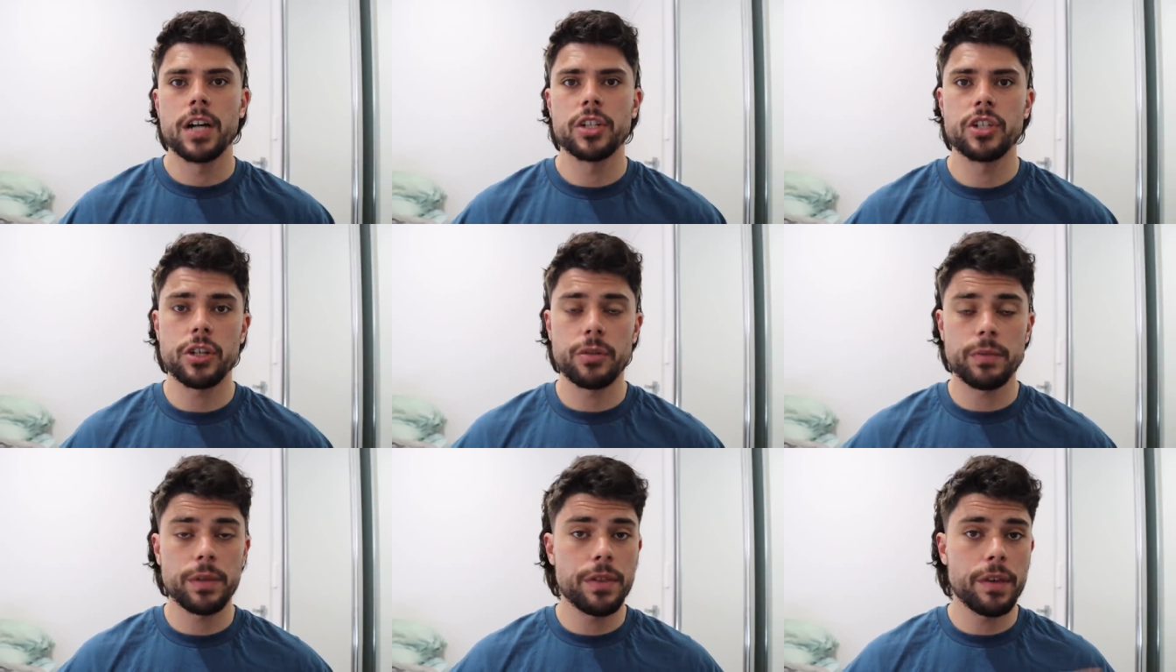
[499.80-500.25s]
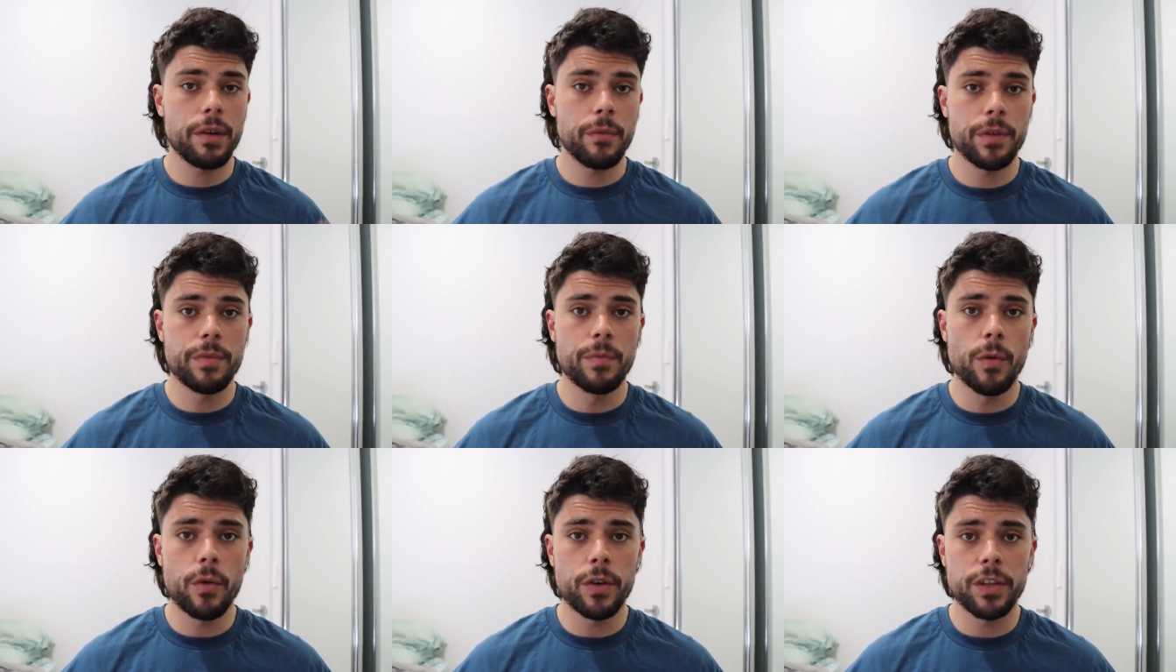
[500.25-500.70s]
I genuinely think
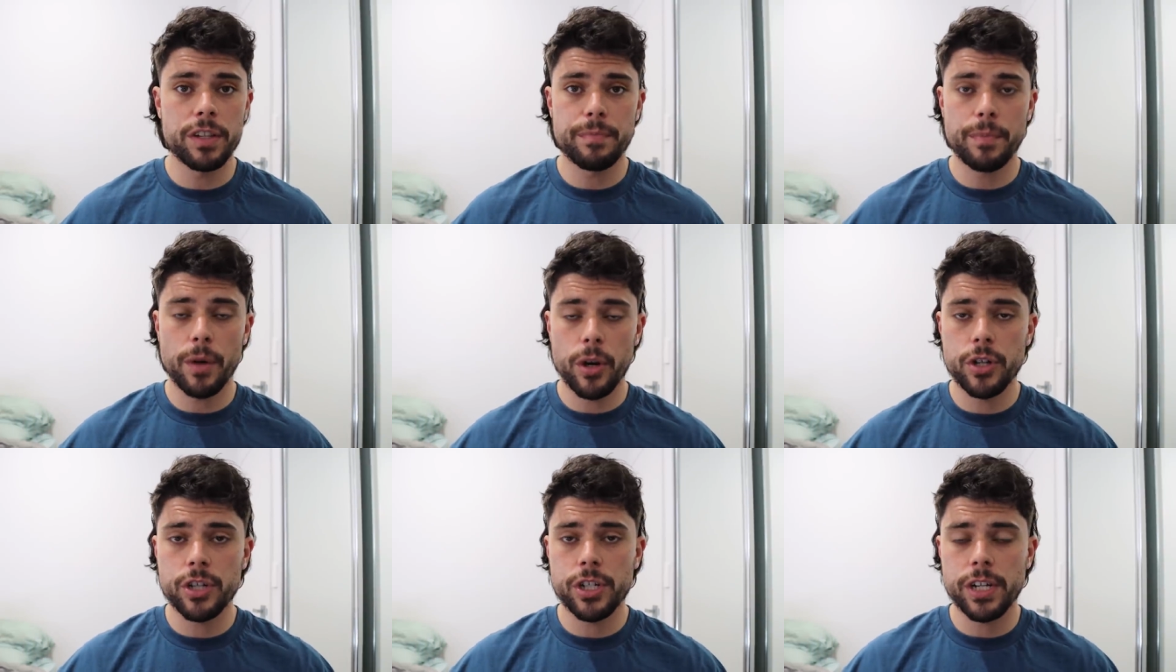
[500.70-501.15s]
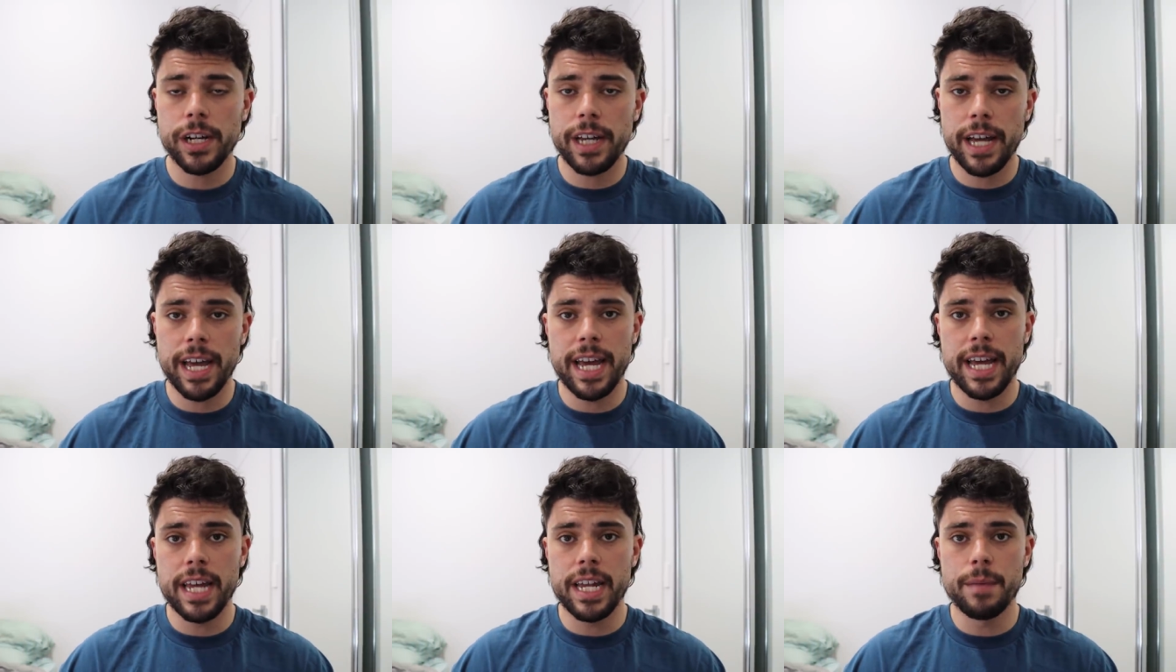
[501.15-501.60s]
with more exposure
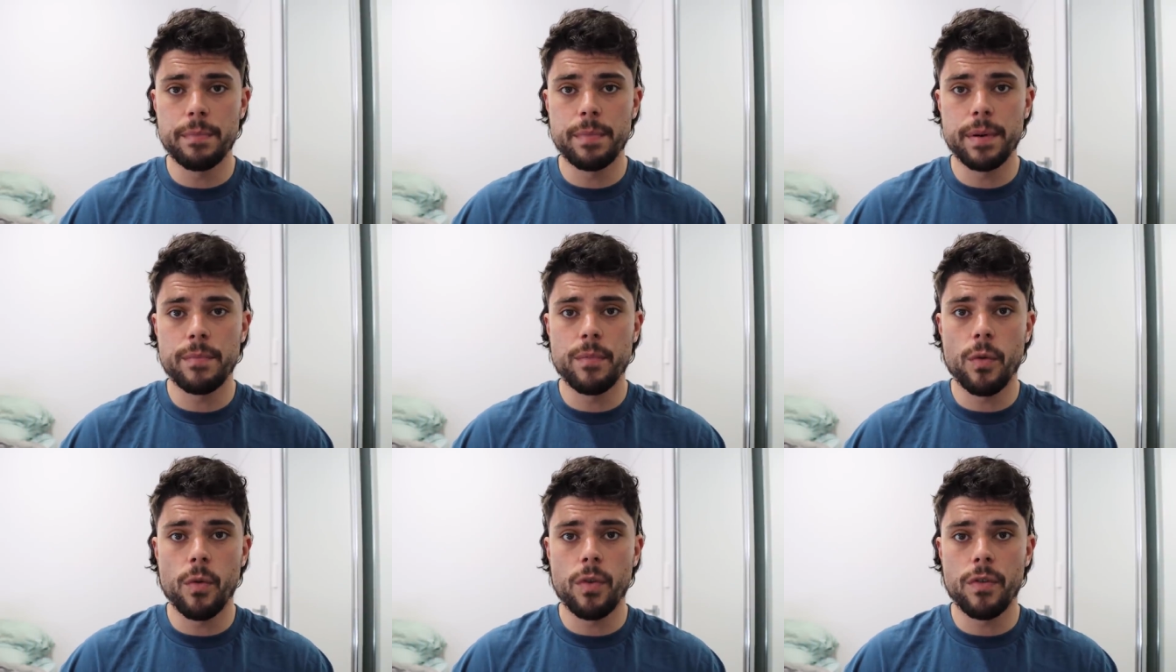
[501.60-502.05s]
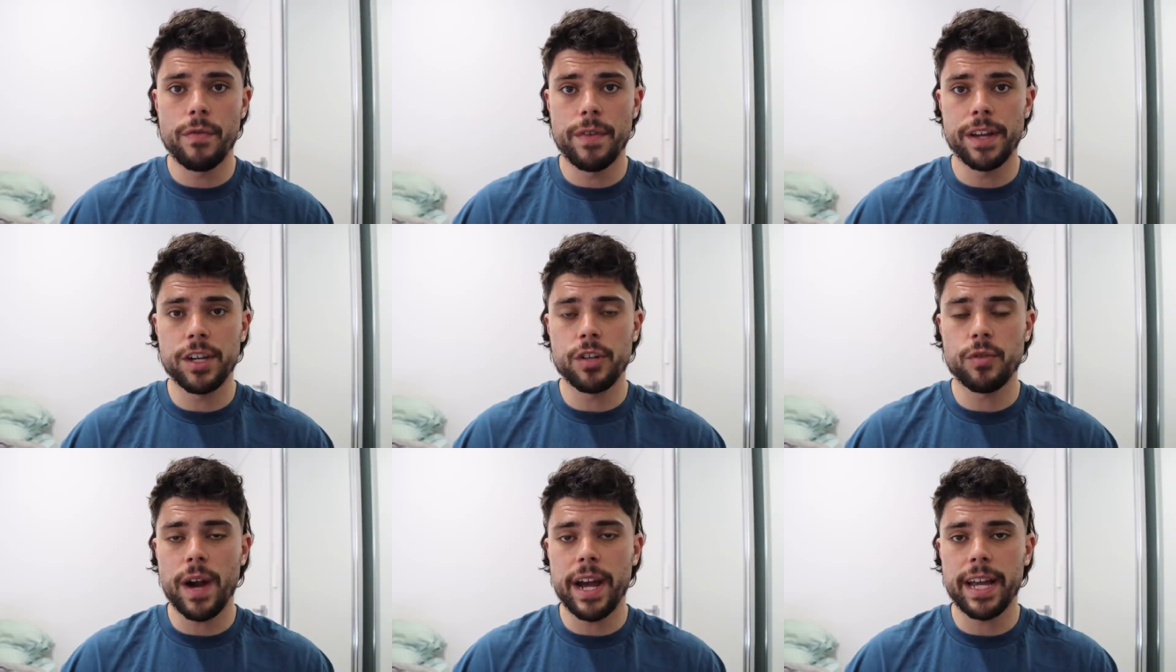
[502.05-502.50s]
and a bit more of a
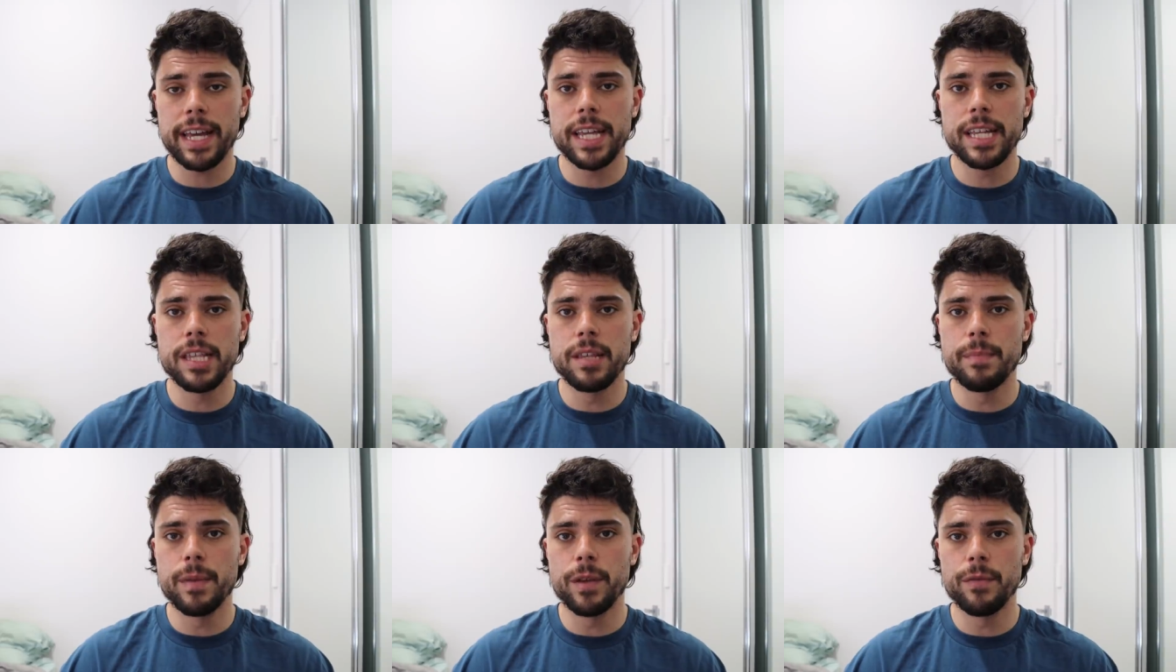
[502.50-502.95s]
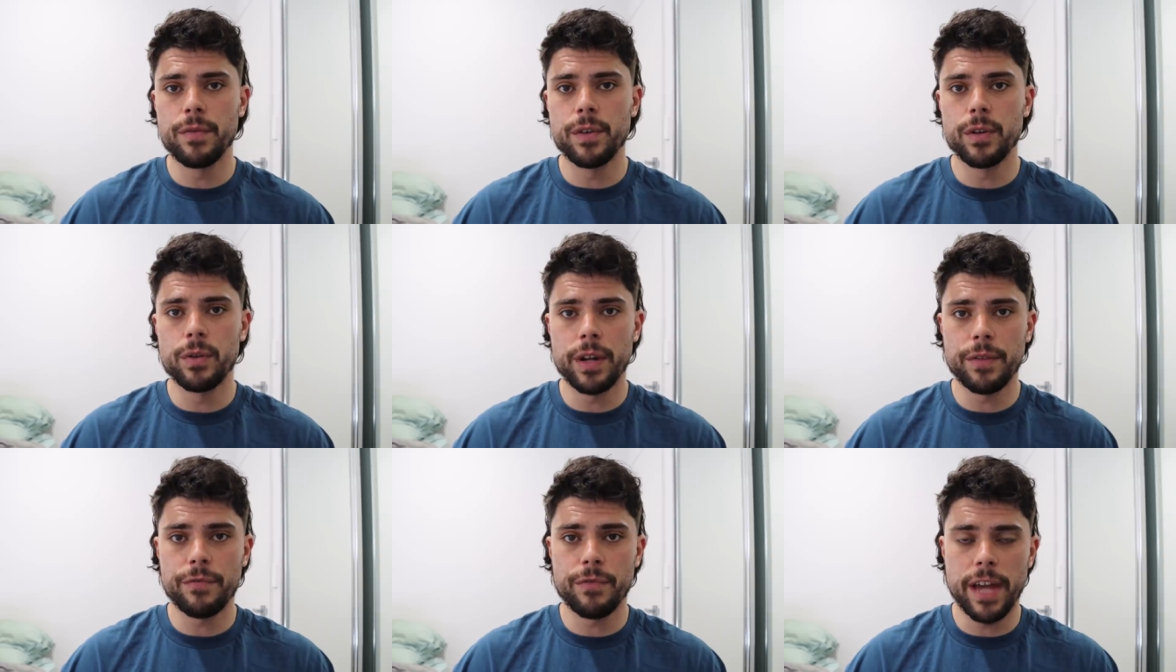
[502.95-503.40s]
crack in the
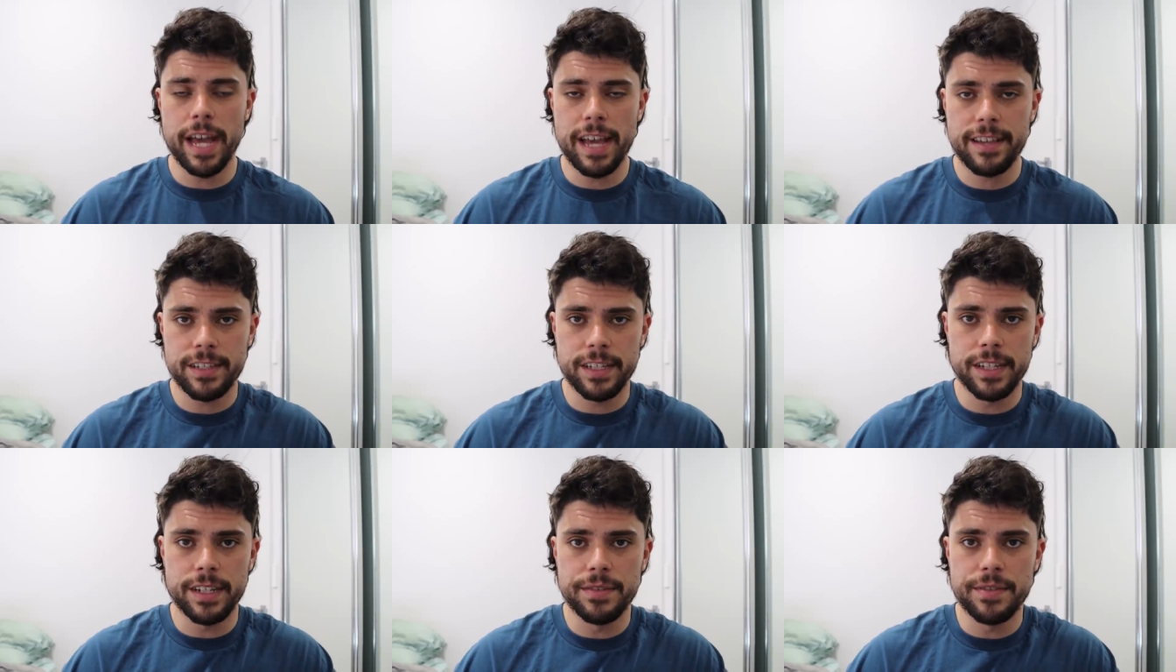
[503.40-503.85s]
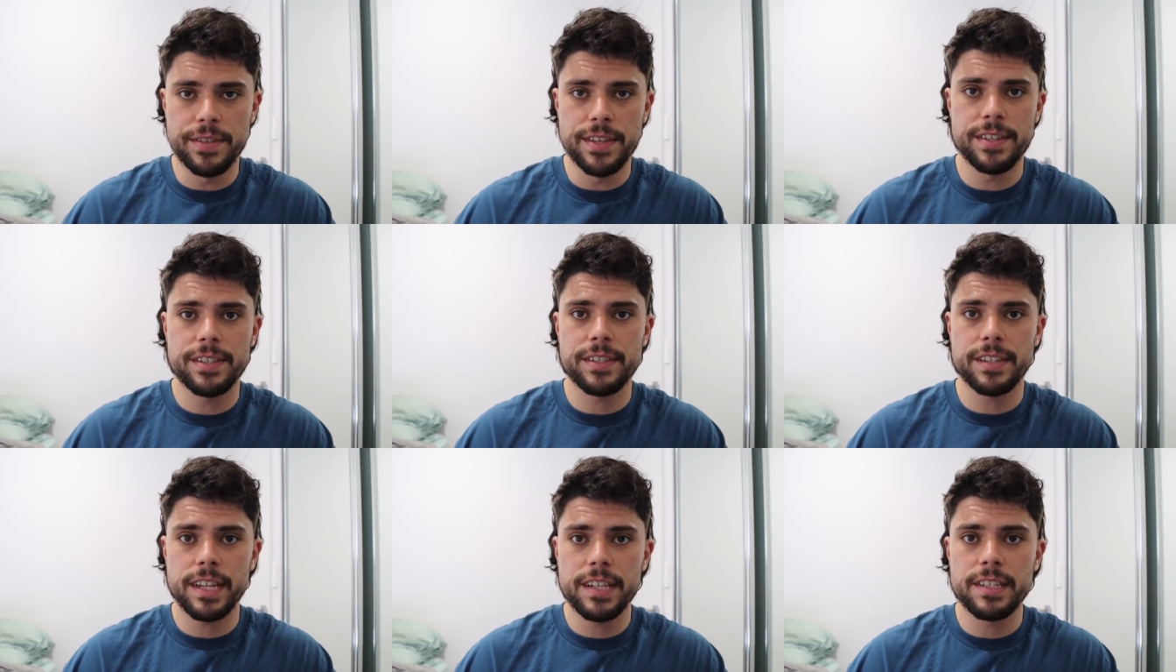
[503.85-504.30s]
midfield for Essendon
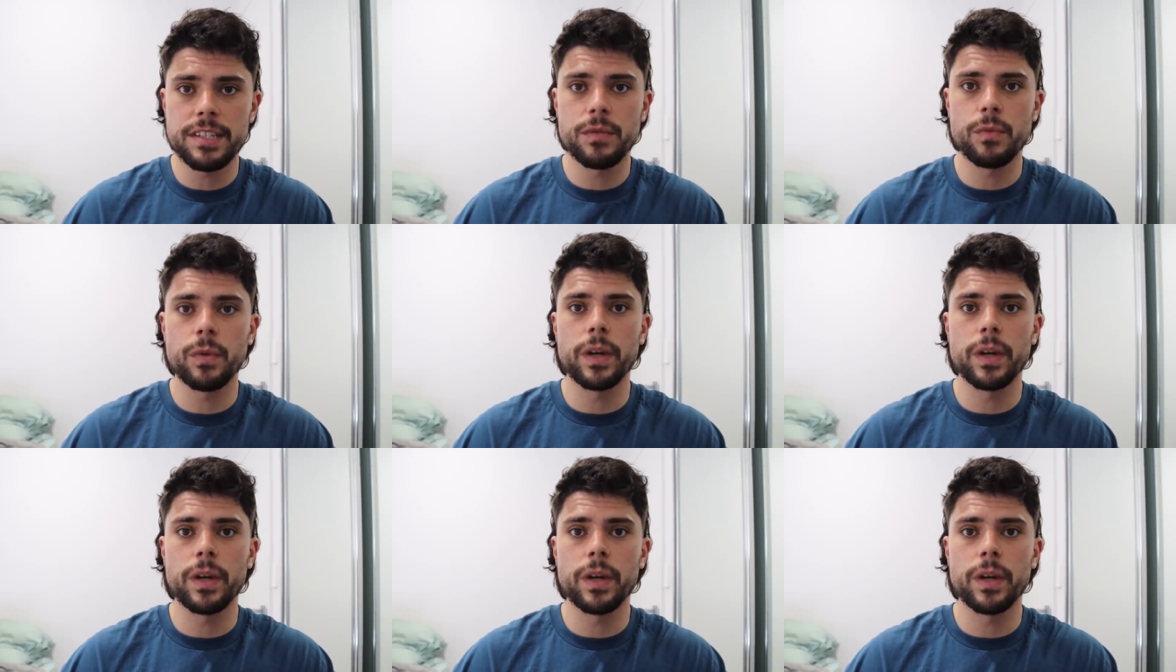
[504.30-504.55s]
this season,